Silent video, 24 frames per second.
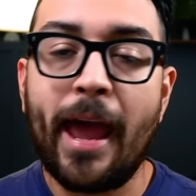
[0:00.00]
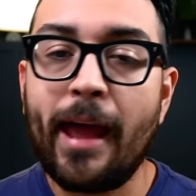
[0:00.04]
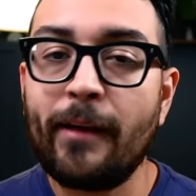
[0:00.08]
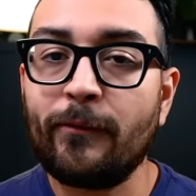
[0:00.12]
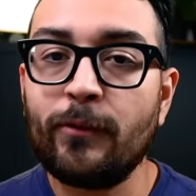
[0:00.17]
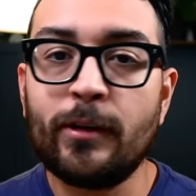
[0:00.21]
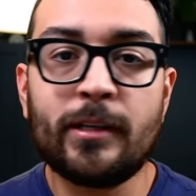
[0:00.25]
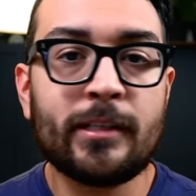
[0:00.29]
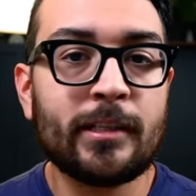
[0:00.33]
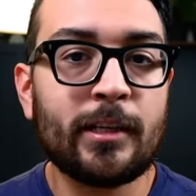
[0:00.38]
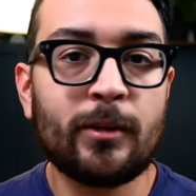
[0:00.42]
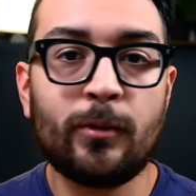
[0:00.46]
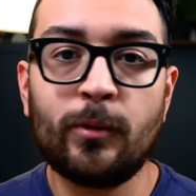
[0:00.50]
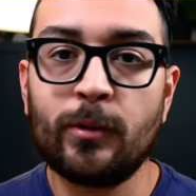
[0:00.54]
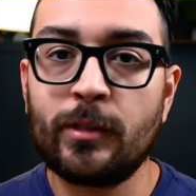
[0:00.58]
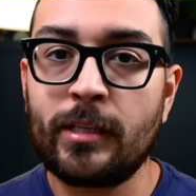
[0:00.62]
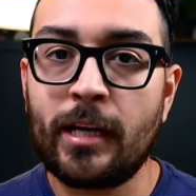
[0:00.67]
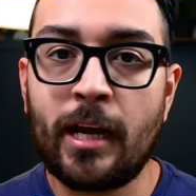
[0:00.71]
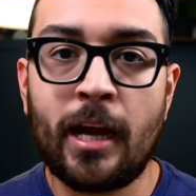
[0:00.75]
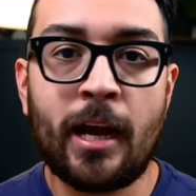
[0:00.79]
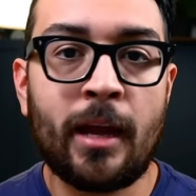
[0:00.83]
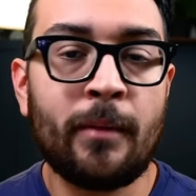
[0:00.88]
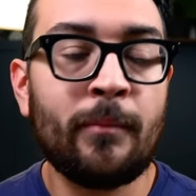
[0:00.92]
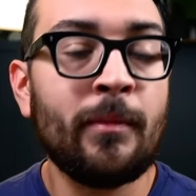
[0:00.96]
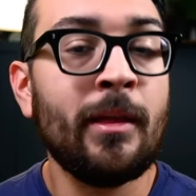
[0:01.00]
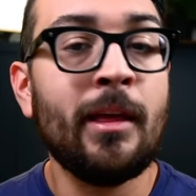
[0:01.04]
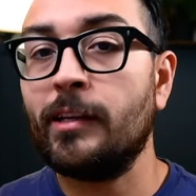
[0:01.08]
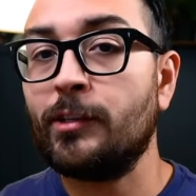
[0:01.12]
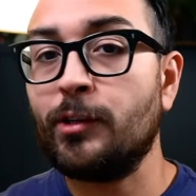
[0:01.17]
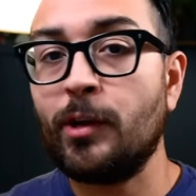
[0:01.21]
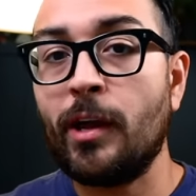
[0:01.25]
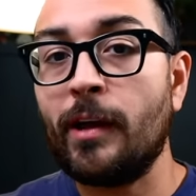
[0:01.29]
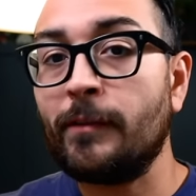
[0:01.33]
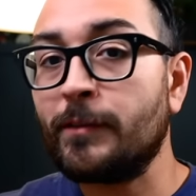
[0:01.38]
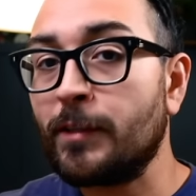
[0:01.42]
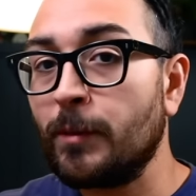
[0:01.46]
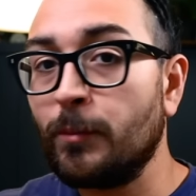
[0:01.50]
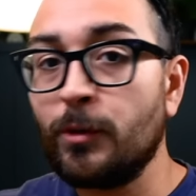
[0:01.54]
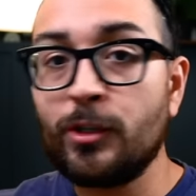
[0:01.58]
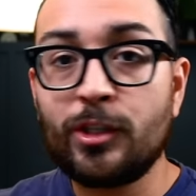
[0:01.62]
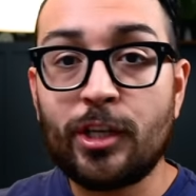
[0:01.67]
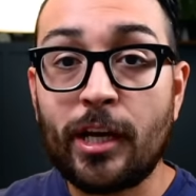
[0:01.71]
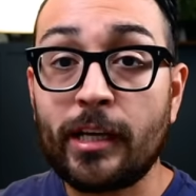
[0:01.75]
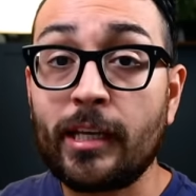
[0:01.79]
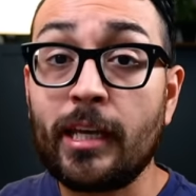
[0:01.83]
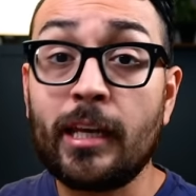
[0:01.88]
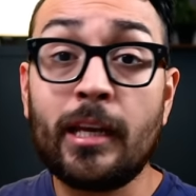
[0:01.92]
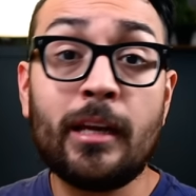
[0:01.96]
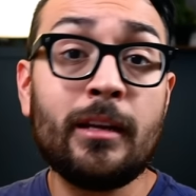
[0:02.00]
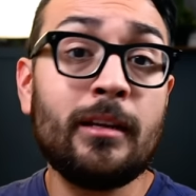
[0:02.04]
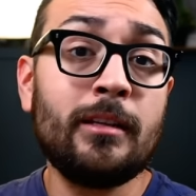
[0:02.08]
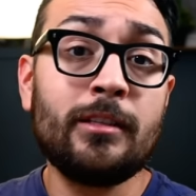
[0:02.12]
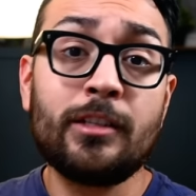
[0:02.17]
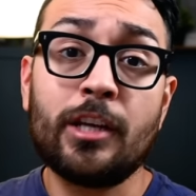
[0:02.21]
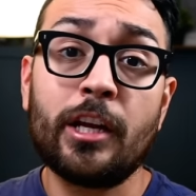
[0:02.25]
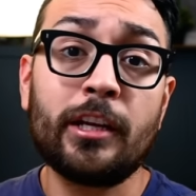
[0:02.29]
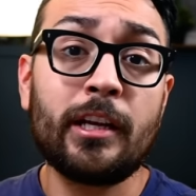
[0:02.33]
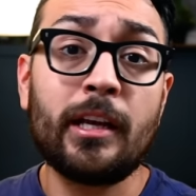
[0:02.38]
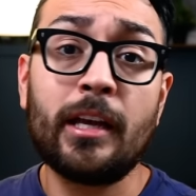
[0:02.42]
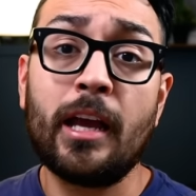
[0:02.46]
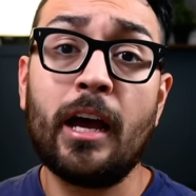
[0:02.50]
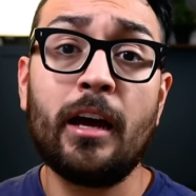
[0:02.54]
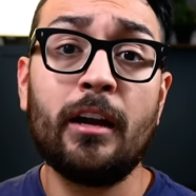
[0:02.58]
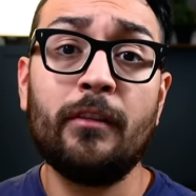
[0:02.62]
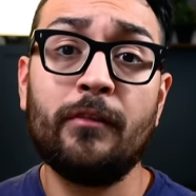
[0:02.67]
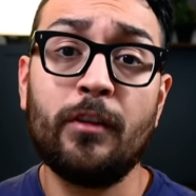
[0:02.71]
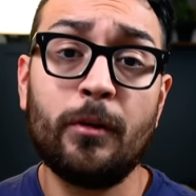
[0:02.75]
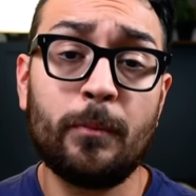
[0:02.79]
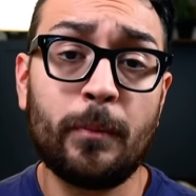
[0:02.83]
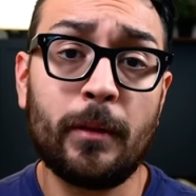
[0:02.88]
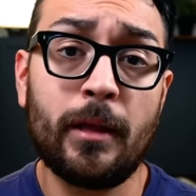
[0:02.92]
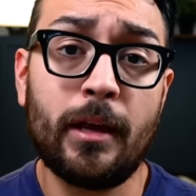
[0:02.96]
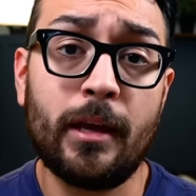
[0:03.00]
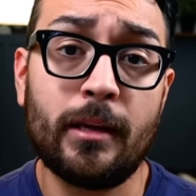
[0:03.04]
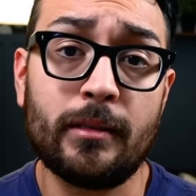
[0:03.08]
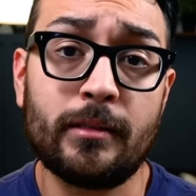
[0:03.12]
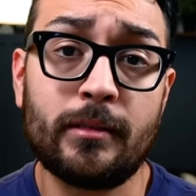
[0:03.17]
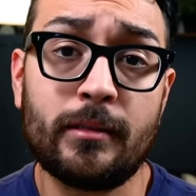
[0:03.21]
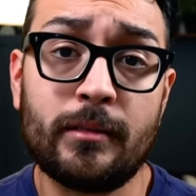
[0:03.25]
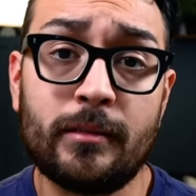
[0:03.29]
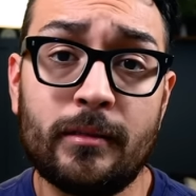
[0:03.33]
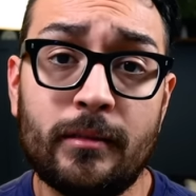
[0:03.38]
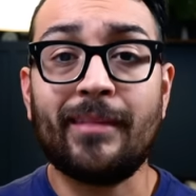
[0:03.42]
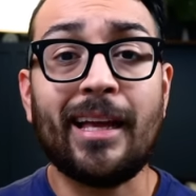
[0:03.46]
every single time that you have someone checking in and checking out of your place.